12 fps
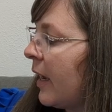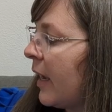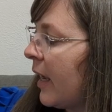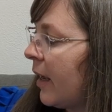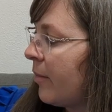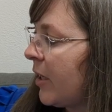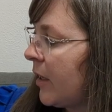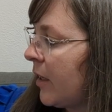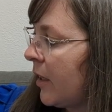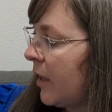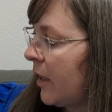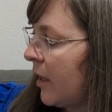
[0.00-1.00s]

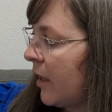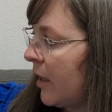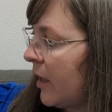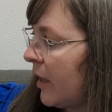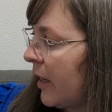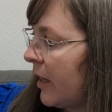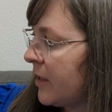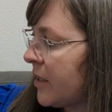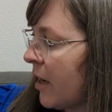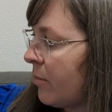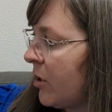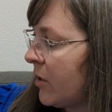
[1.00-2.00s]
Abby at
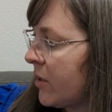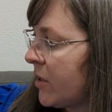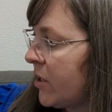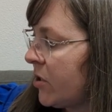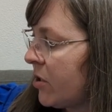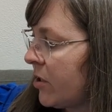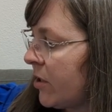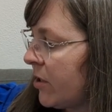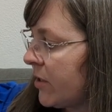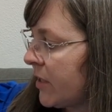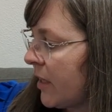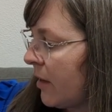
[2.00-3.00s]
Top Knot
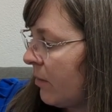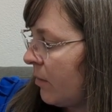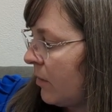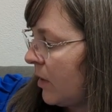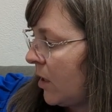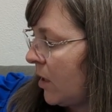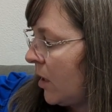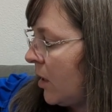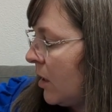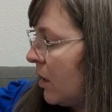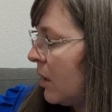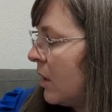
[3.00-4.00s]
Stitcher sent
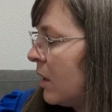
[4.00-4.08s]
me,